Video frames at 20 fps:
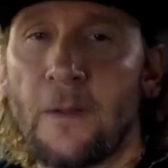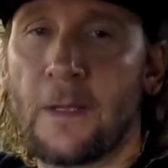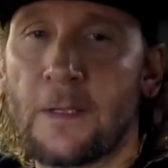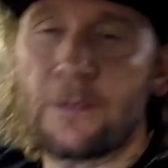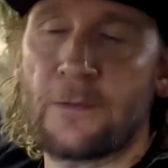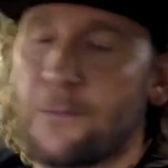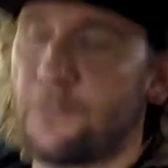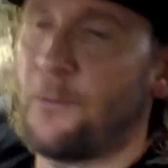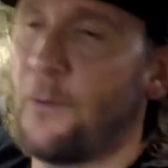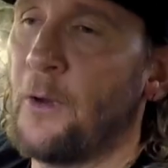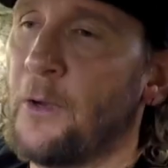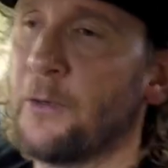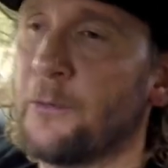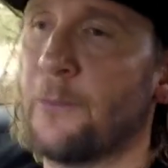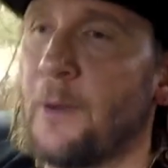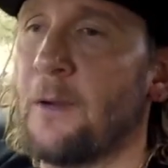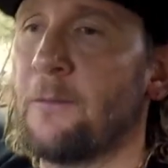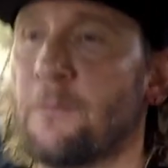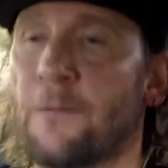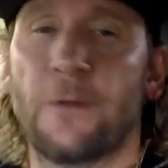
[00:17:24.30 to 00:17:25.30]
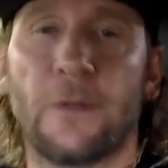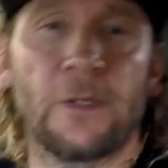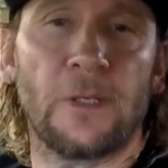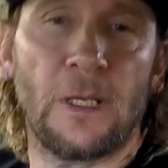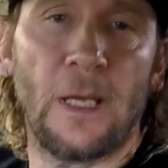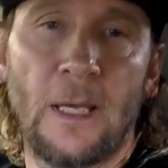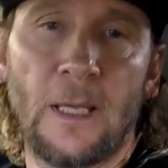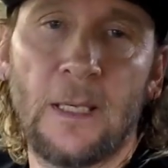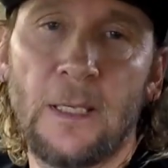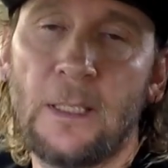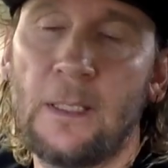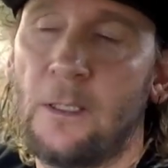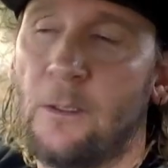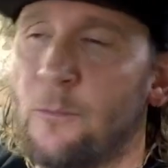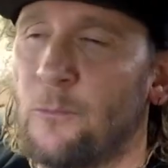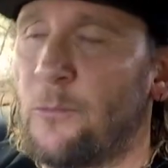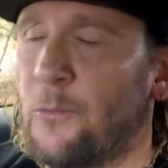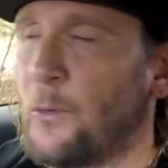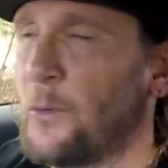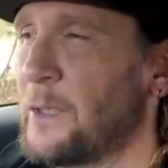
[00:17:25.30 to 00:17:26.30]
that's the final run for the day.
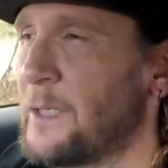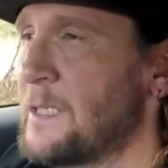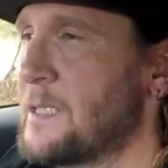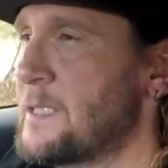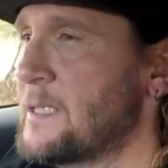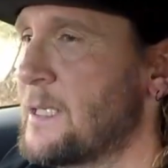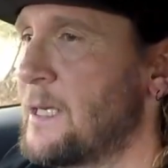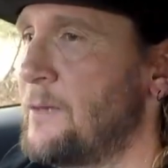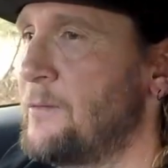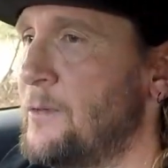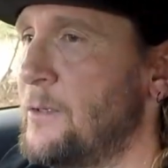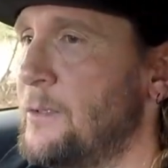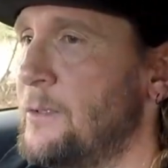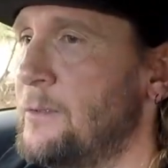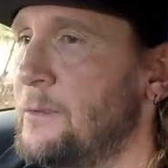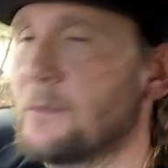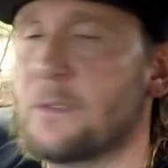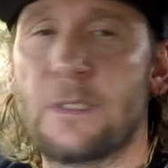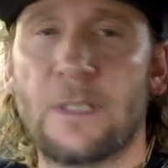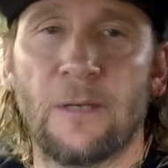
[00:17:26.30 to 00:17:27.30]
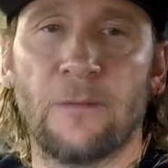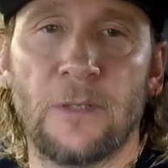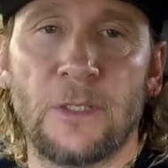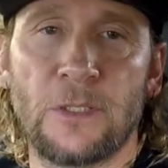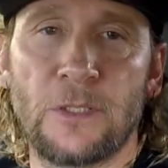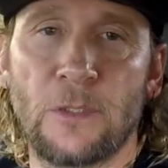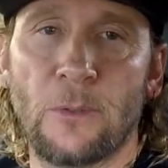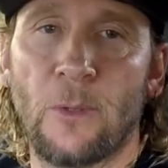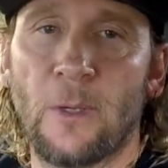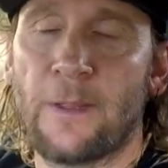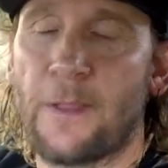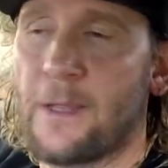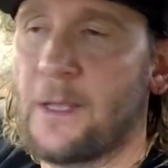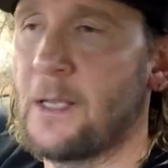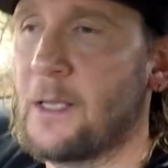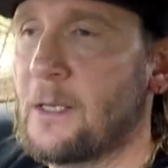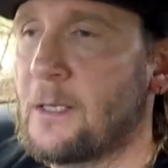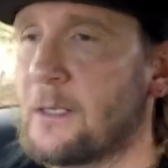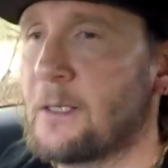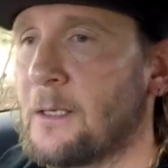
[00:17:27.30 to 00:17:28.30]
47.72 I
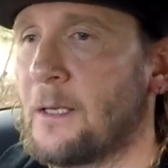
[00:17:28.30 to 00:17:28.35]
think.